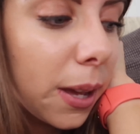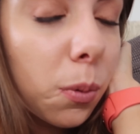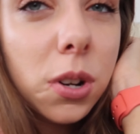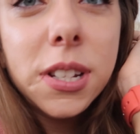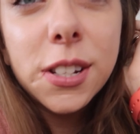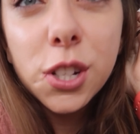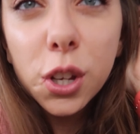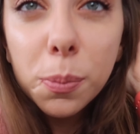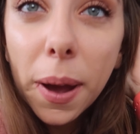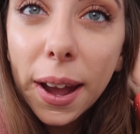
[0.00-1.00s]
He wanted
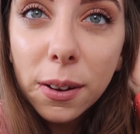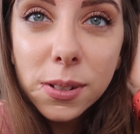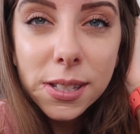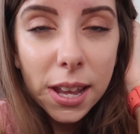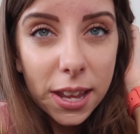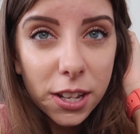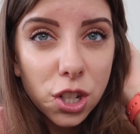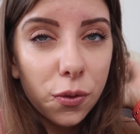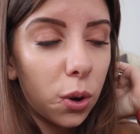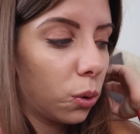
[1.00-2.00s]
two pounds
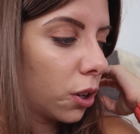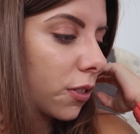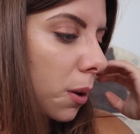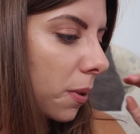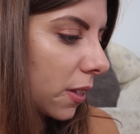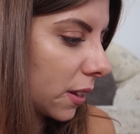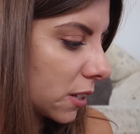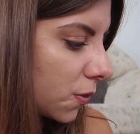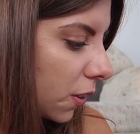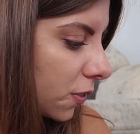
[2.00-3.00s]
each for all of them. I think
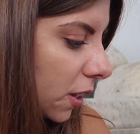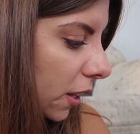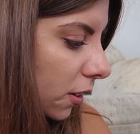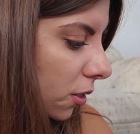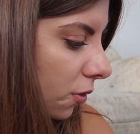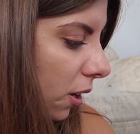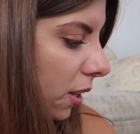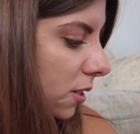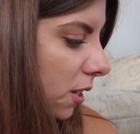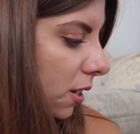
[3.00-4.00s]
there's 15,
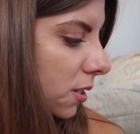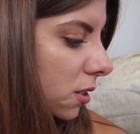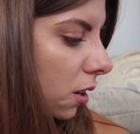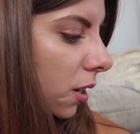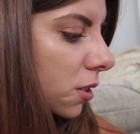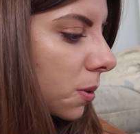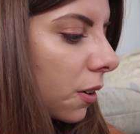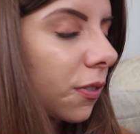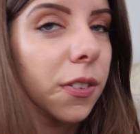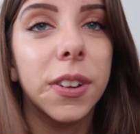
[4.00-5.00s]
3, 6, 9,
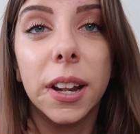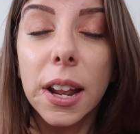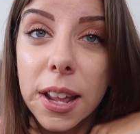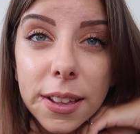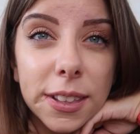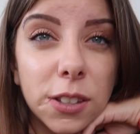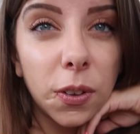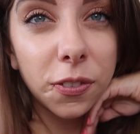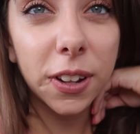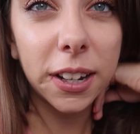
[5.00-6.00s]
12, 15. There's
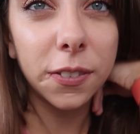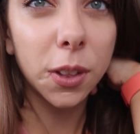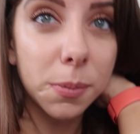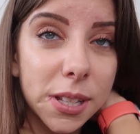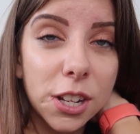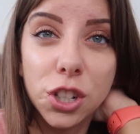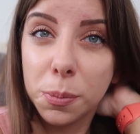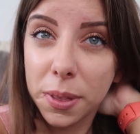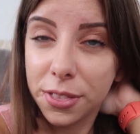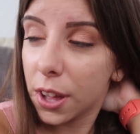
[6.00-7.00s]
15 of them so they should
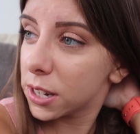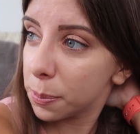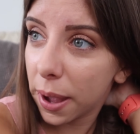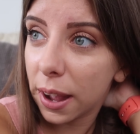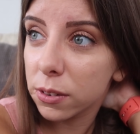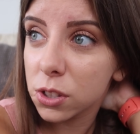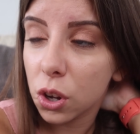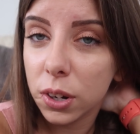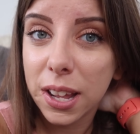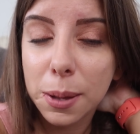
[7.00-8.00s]
have been 30 pounds.
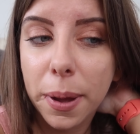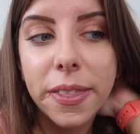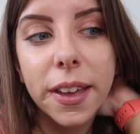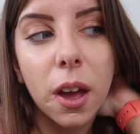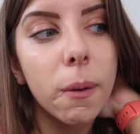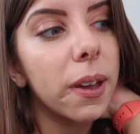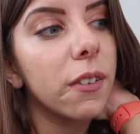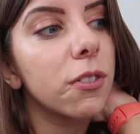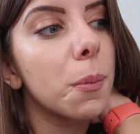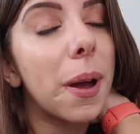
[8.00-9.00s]
On eBay they're
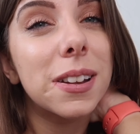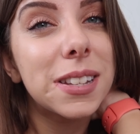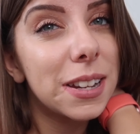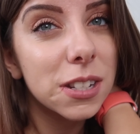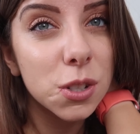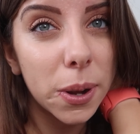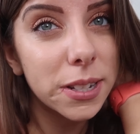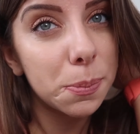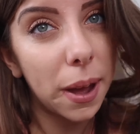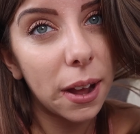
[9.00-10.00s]
going for about 10 to
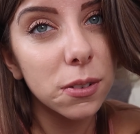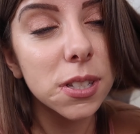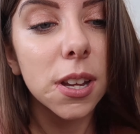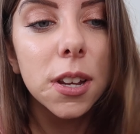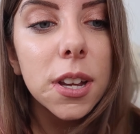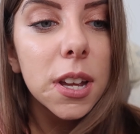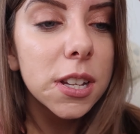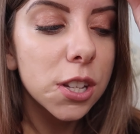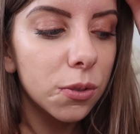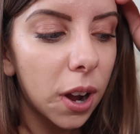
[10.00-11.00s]
20 pounds.
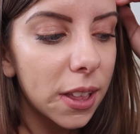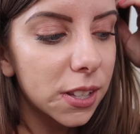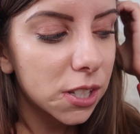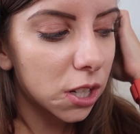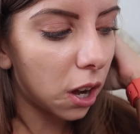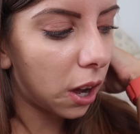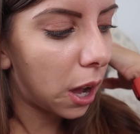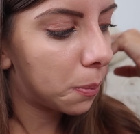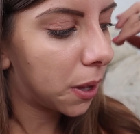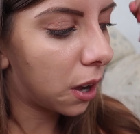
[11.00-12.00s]
So right at the start,
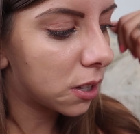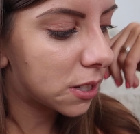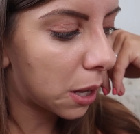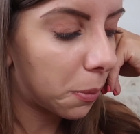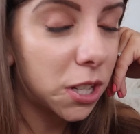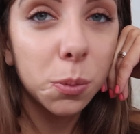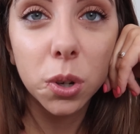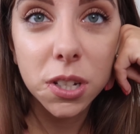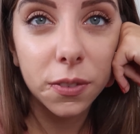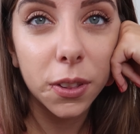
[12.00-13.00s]
hubby asked how much he
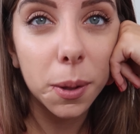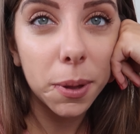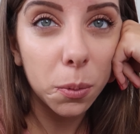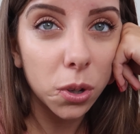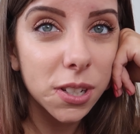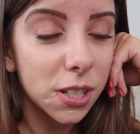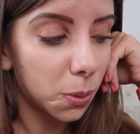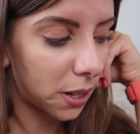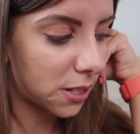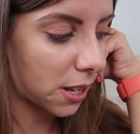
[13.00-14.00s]
wanted for them. He wanted
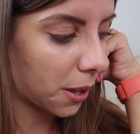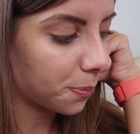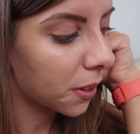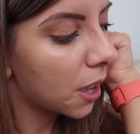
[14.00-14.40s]
20.